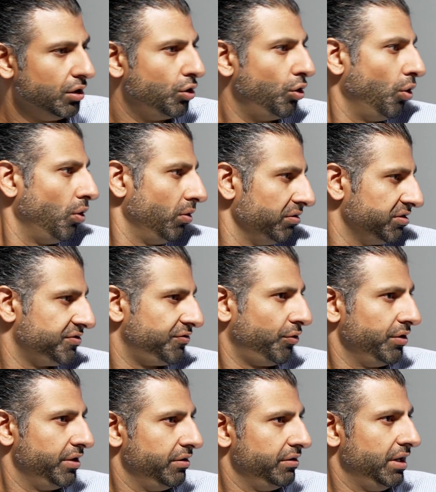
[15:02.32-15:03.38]
goals
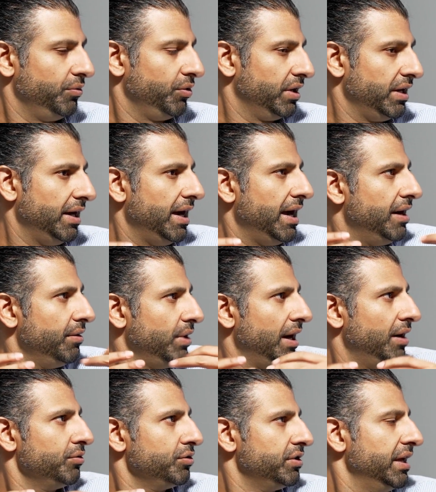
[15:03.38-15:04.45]
for their network?
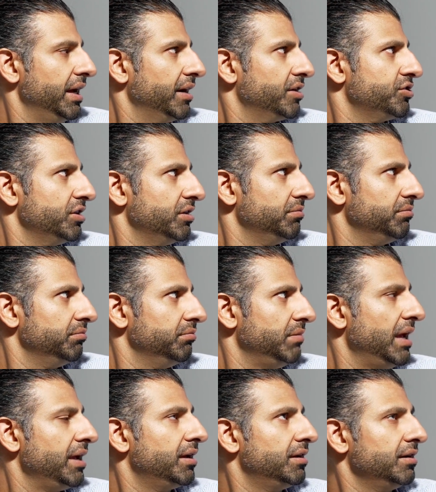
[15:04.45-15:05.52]
How do they actually
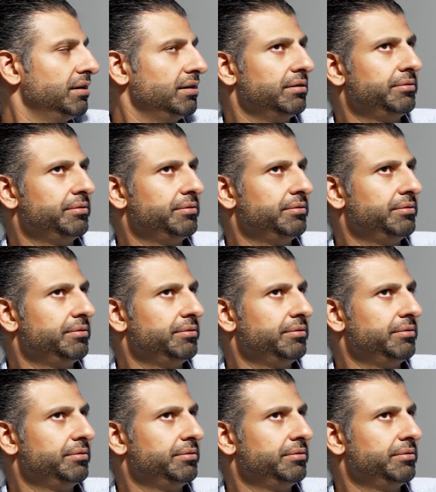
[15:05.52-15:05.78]
make,